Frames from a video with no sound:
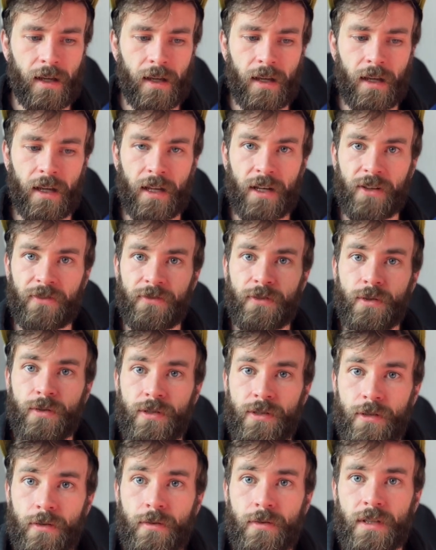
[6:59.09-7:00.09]
And if you
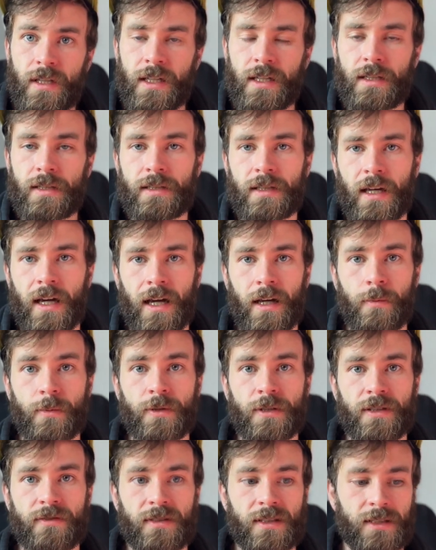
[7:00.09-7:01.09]
do this, I
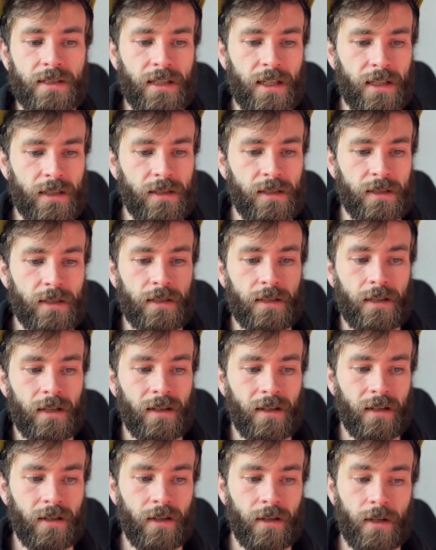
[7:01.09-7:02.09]
believe this is actually
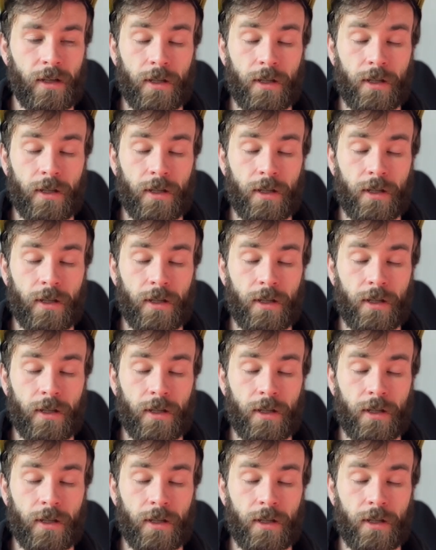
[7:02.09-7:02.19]
a